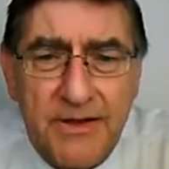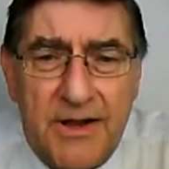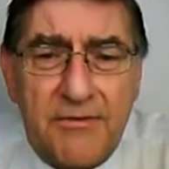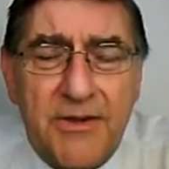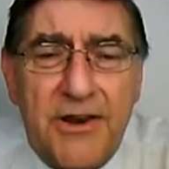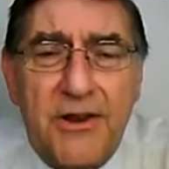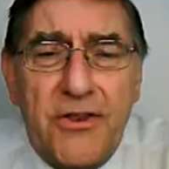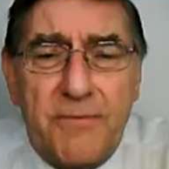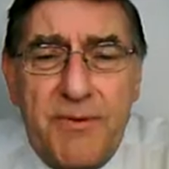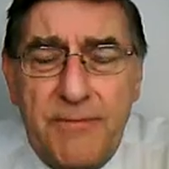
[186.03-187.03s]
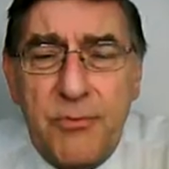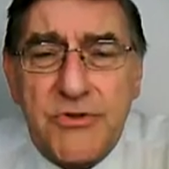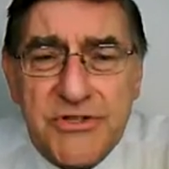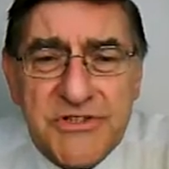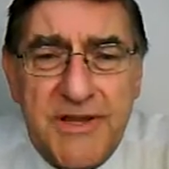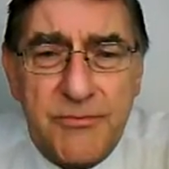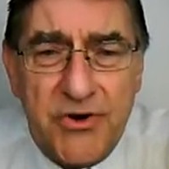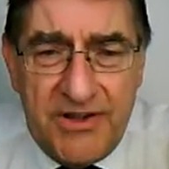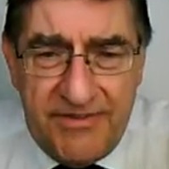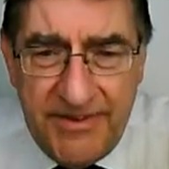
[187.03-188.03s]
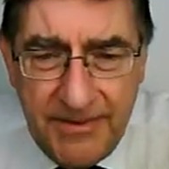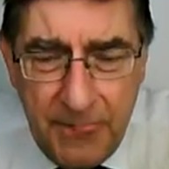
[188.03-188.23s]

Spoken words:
I reckon a lot of people would just keep driving.